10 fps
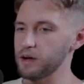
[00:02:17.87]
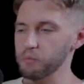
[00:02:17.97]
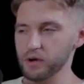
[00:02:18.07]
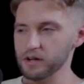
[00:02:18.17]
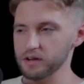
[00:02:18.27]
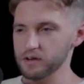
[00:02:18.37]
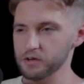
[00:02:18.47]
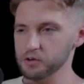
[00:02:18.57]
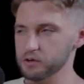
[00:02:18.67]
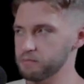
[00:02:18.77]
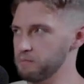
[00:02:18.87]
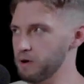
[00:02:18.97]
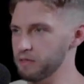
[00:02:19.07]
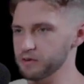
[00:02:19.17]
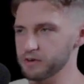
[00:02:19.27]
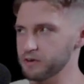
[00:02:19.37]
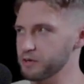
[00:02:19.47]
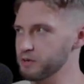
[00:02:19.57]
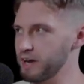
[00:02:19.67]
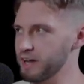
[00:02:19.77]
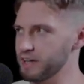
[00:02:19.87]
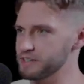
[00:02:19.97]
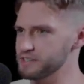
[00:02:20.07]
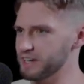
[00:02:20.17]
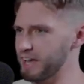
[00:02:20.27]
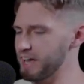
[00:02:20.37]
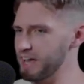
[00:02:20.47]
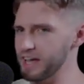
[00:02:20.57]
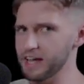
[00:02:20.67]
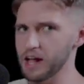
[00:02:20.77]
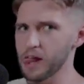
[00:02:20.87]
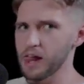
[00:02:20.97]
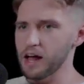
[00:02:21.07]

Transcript: when your mother or your aunt is like, hey,